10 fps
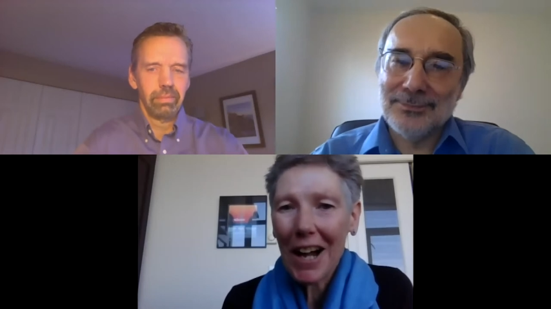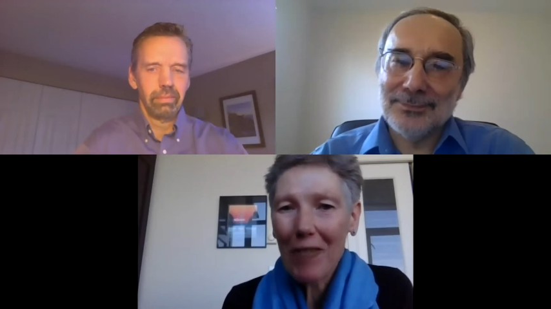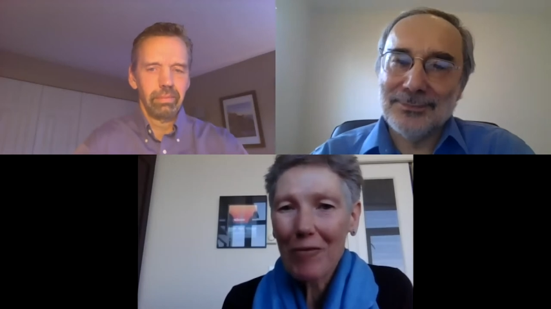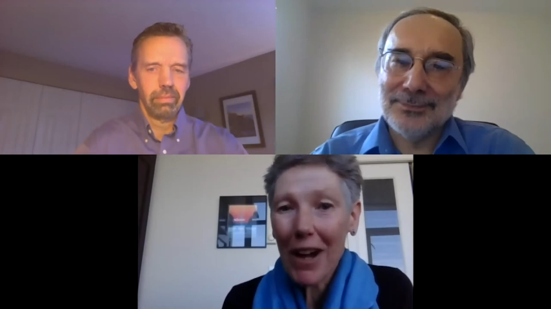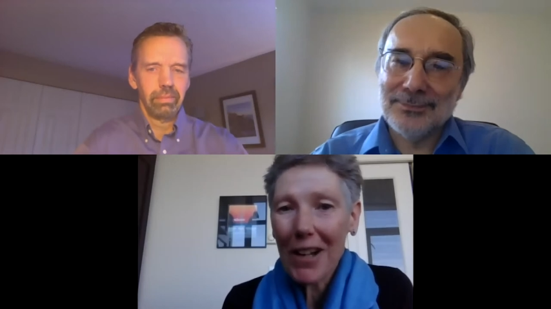
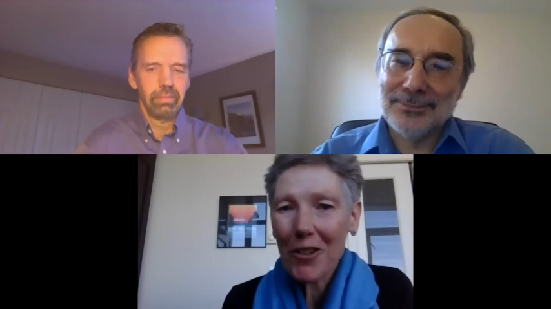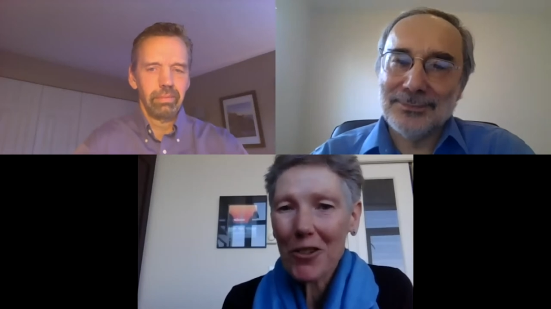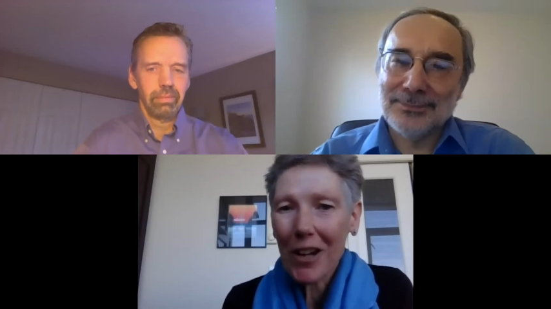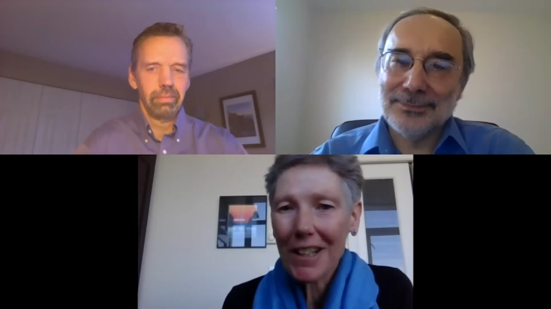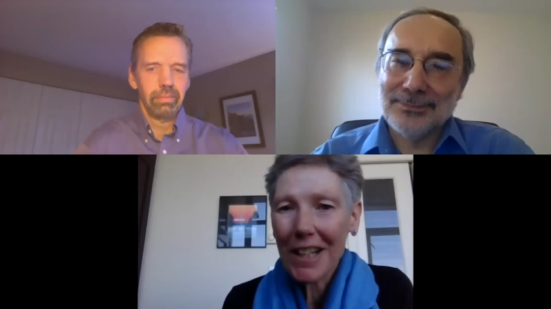Speaker 1: a fire
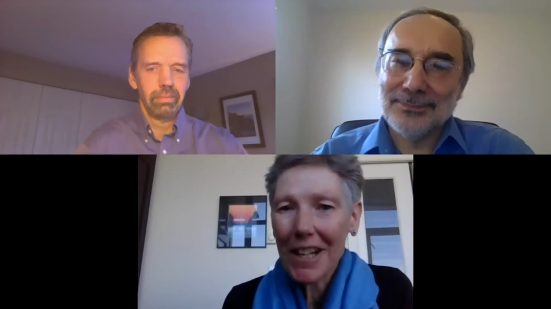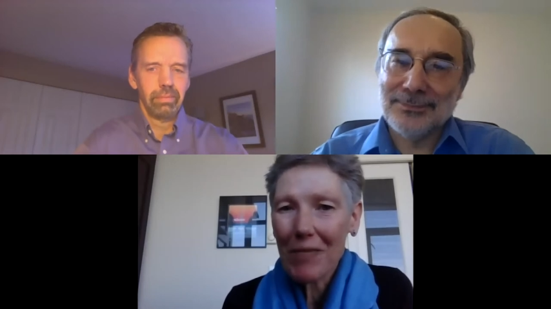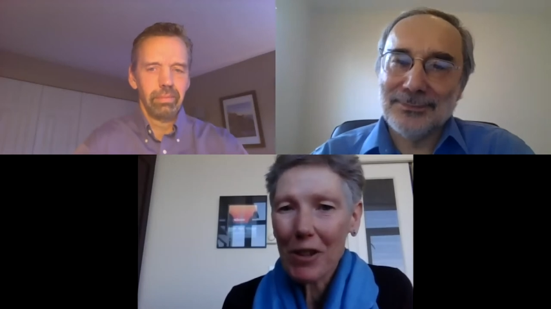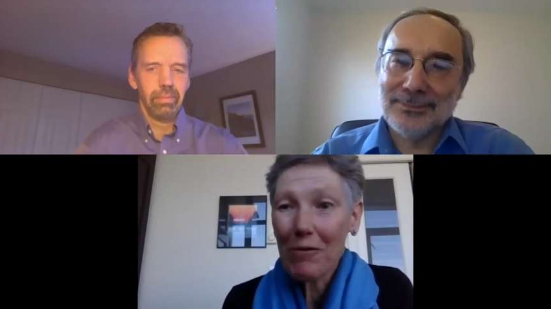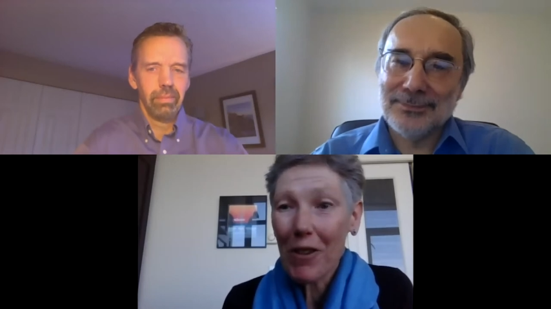truck at
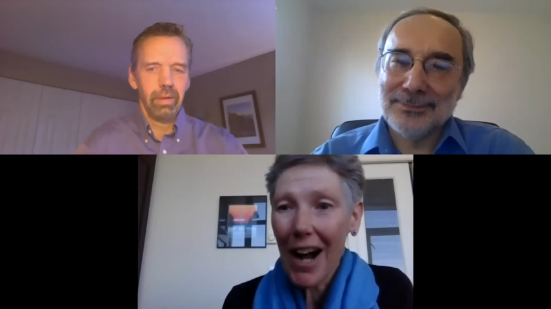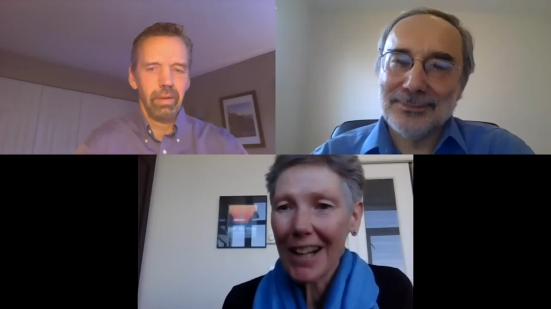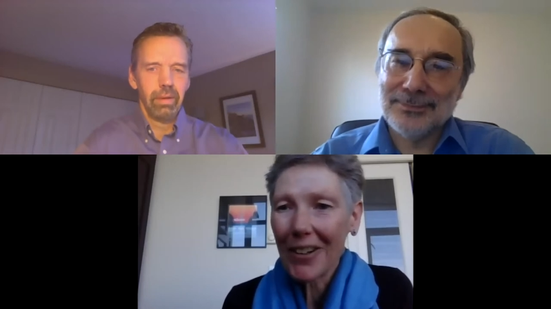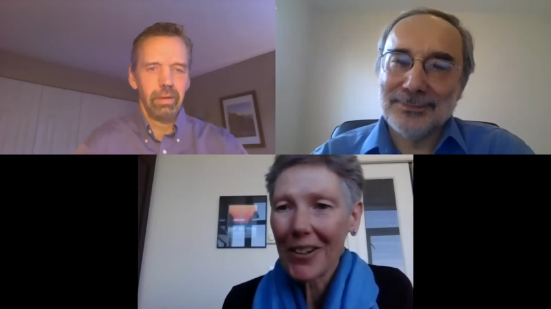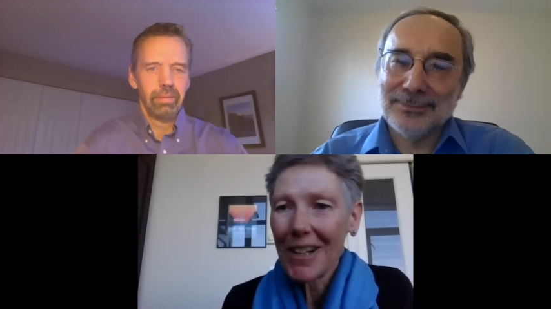every
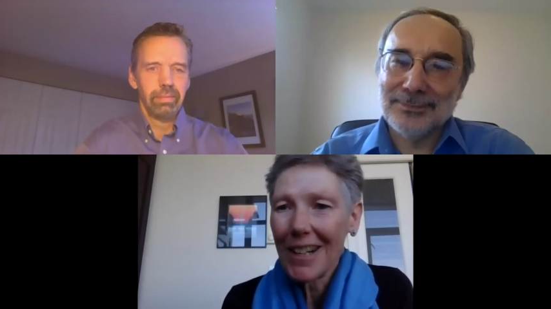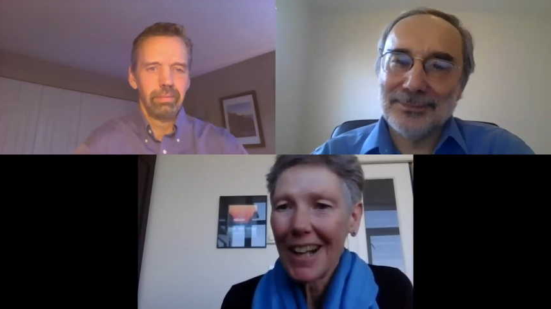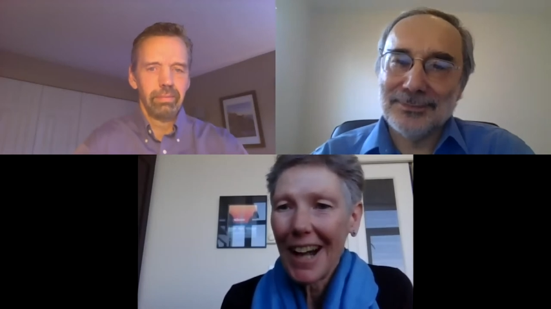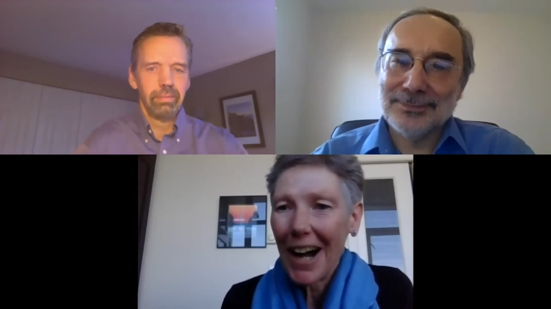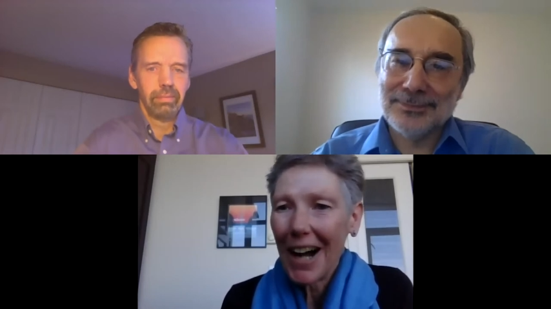fire,
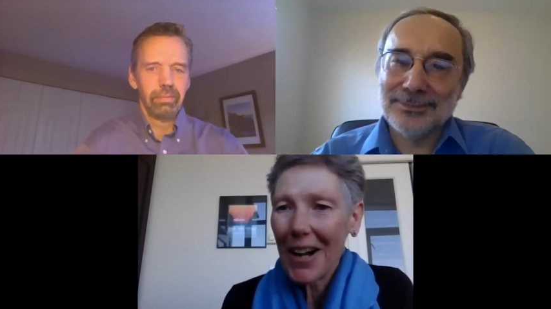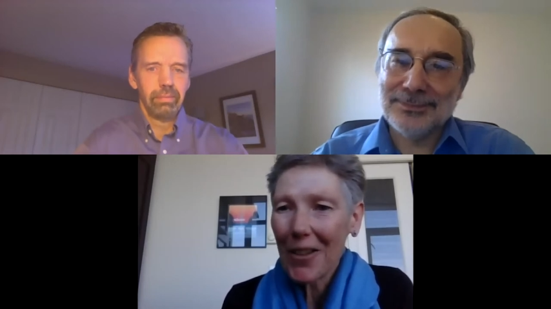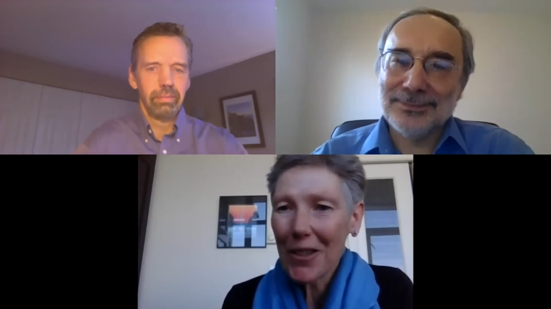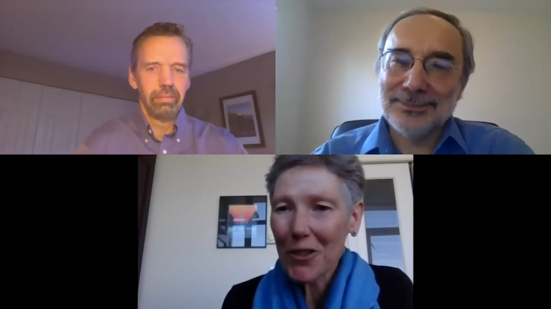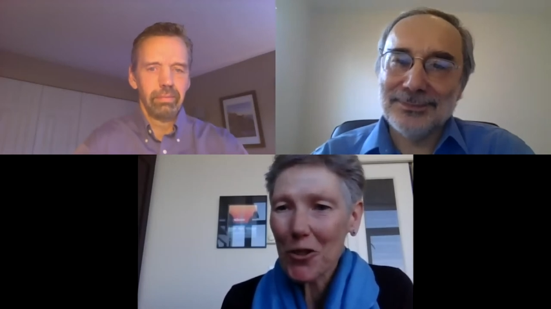Uh,
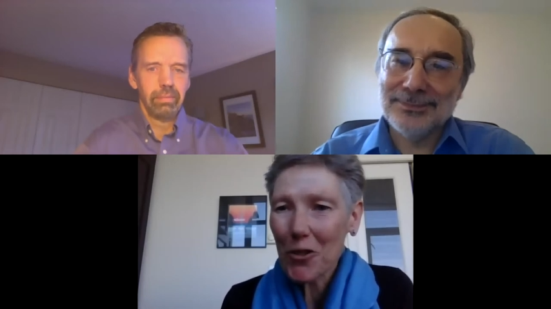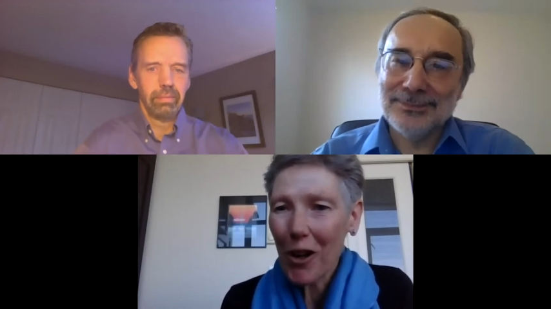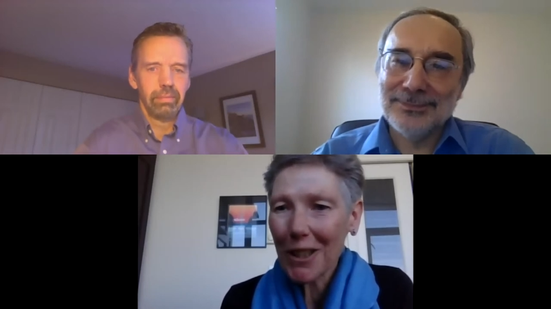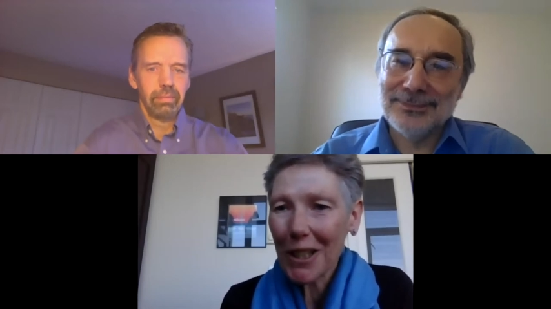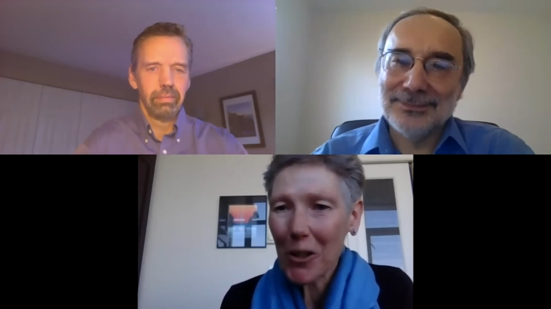they're
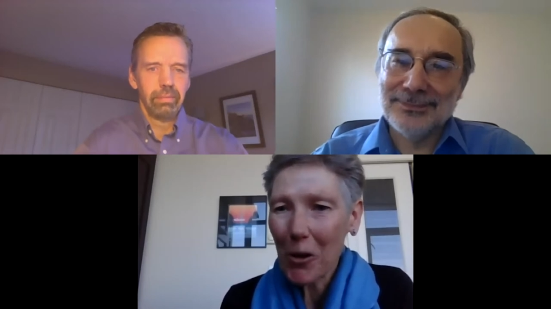strongly